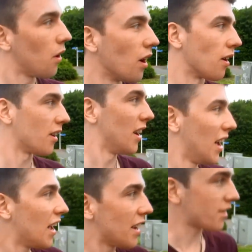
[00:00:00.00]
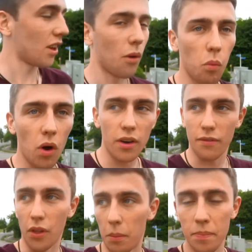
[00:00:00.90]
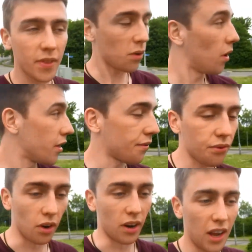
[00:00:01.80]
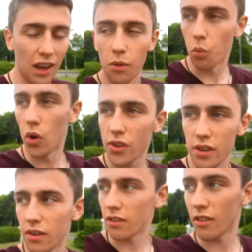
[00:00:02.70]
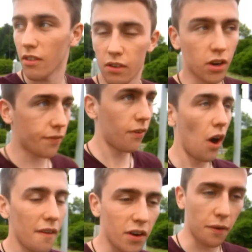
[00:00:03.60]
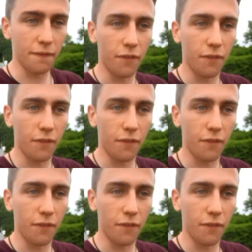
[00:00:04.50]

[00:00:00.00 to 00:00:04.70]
long is that one of them, the one at the front, wasn't far enough